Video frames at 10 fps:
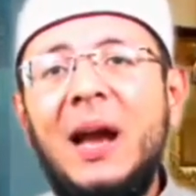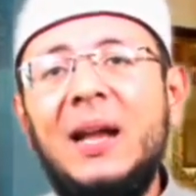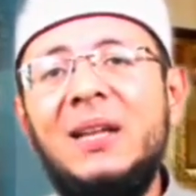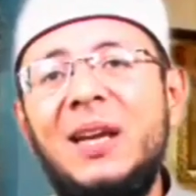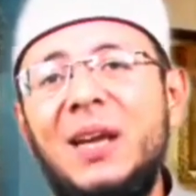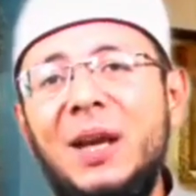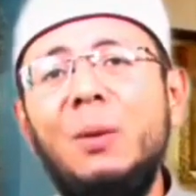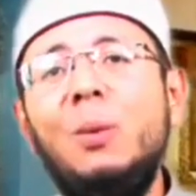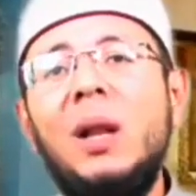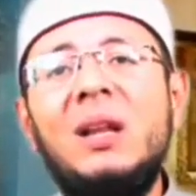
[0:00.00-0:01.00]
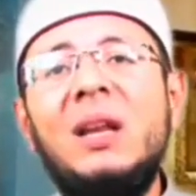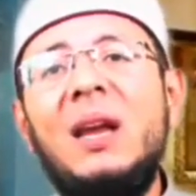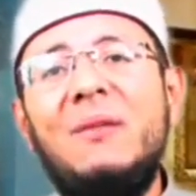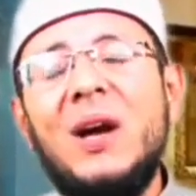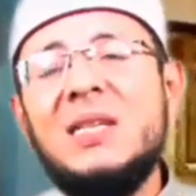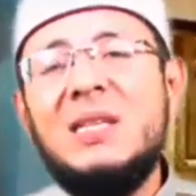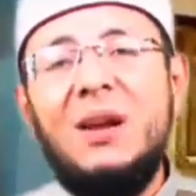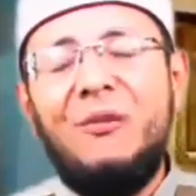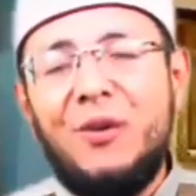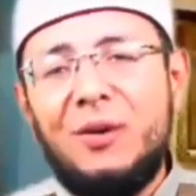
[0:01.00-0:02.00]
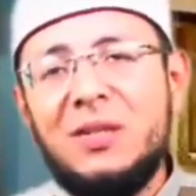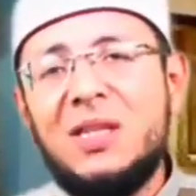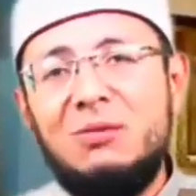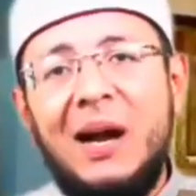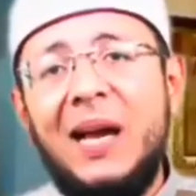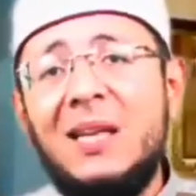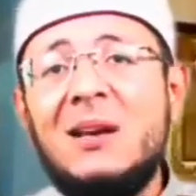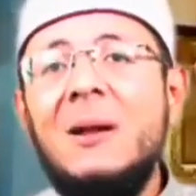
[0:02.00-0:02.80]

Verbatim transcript: and he will give us the first right.